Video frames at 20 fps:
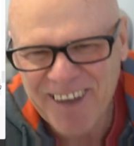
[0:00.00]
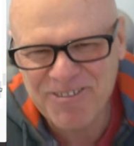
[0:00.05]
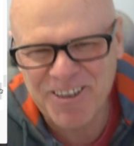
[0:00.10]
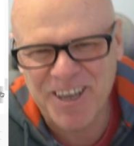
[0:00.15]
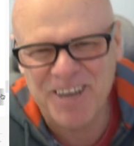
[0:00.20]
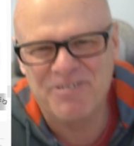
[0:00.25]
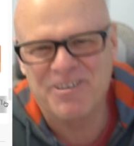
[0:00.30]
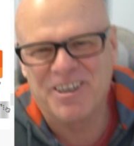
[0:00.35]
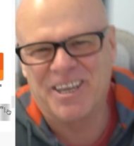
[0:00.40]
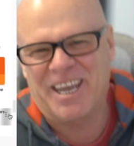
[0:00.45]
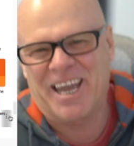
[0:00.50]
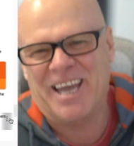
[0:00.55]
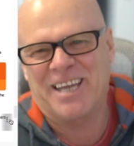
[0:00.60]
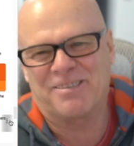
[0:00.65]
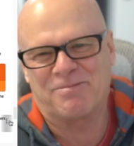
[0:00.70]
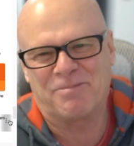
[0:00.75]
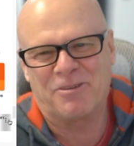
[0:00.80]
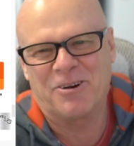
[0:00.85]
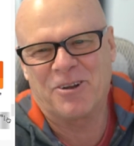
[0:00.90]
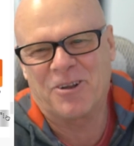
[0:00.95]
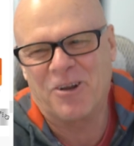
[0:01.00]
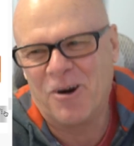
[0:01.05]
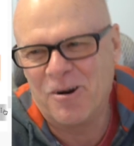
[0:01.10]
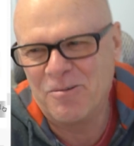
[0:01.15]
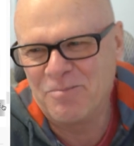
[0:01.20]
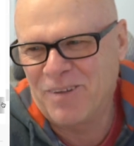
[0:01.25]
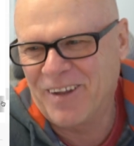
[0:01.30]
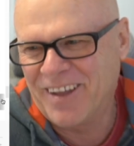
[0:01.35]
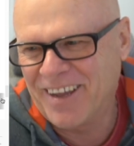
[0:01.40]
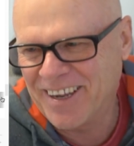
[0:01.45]
I've given Casper a
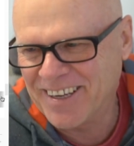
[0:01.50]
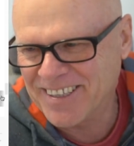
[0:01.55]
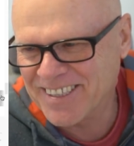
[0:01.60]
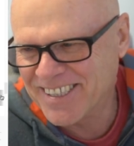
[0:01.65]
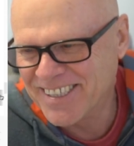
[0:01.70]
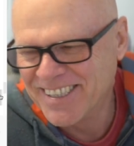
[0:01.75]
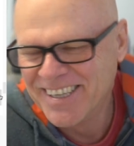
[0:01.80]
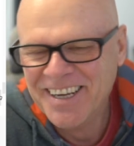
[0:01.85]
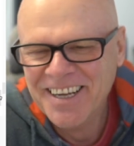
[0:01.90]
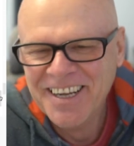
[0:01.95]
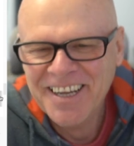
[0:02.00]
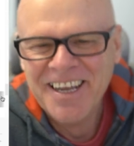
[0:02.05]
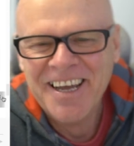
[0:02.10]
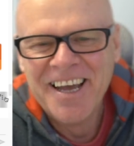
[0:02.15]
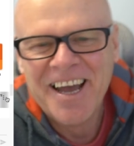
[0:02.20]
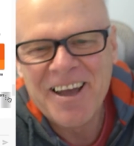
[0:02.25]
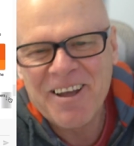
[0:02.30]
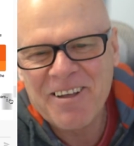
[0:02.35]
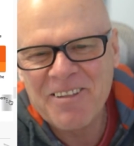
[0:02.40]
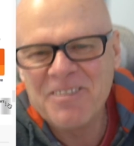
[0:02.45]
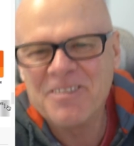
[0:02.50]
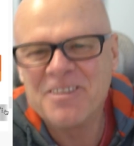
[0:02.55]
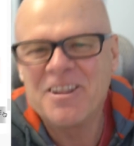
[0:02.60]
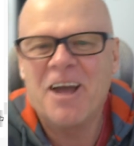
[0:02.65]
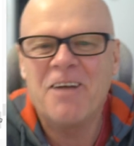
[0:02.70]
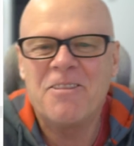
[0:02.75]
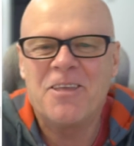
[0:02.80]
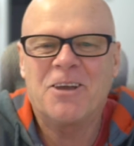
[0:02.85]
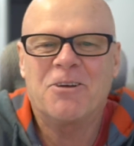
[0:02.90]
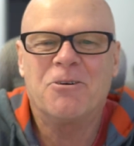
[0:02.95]
complex. Uh,
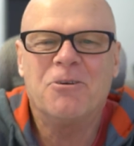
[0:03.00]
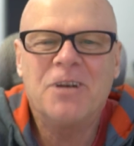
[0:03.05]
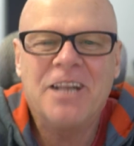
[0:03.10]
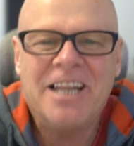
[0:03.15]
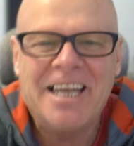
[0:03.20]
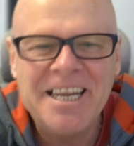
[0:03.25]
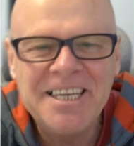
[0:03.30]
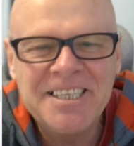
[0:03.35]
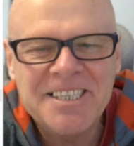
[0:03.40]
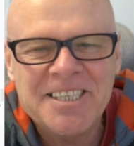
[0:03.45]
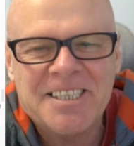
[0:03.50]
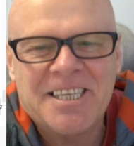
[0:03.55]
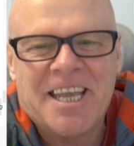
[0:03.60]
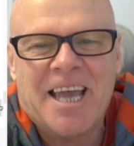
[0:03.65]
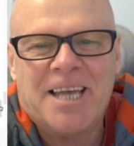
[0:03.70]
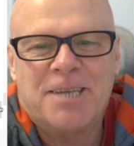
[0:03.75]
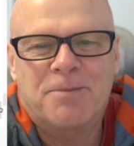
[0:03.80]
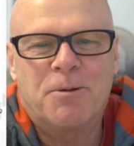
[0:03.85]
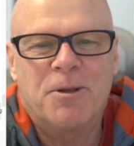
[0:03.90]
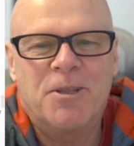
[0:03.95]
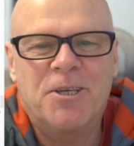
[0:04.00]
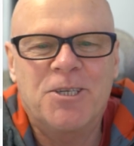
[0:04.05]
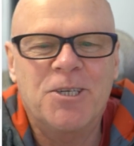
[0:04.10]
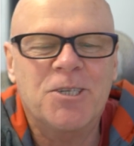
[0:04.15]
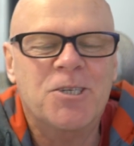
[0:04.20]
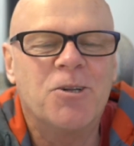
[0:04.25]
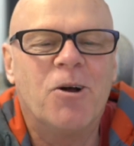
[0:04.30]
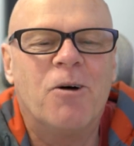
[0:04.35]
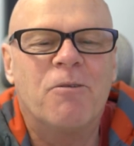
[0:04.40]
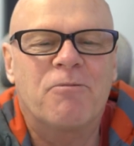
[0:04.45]
no, they're good lenses, Casper. They're
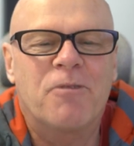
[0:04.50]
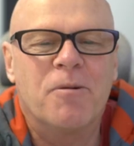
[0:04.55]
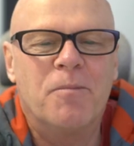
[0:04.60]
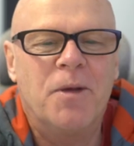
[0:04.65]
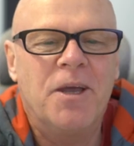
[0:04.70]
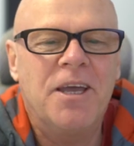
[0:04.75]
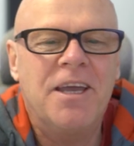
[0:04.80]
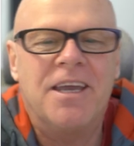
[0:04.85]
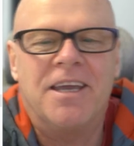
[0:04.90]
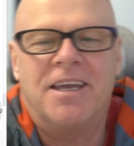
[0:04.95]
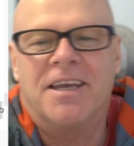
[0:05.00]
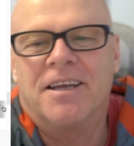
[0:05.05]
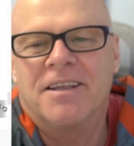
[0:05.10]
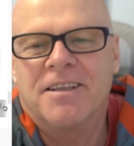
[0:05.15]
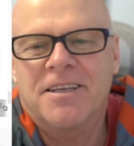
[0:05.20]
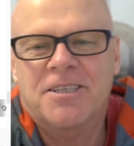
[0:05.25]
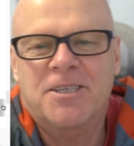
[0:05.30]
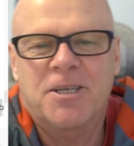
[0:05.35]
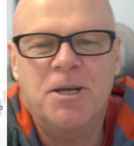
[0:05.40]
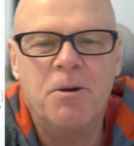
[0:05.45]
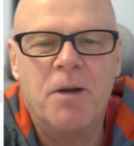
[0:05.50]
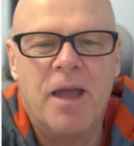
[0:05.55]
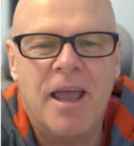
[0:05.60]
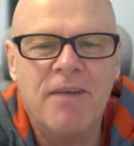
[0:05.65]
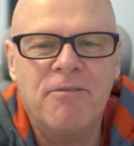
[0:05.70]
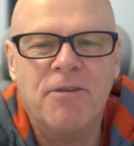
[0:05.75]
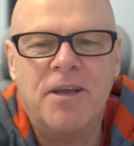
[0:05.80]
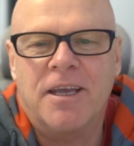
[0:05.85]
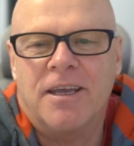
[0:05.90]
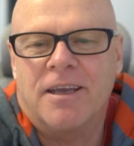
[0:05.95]
just not for me. They're too
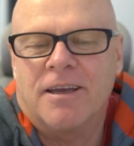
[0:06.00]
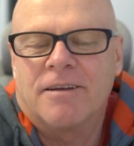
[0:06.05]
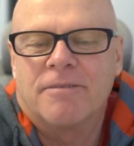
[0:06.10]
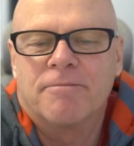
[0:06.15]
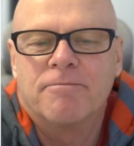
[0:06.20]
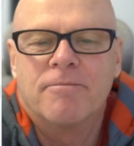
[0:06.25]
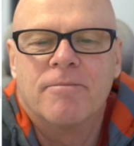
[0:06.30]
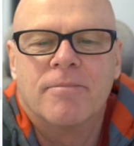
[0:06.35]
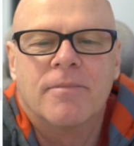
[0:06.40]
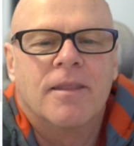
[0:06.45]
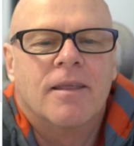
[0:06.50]
heavy.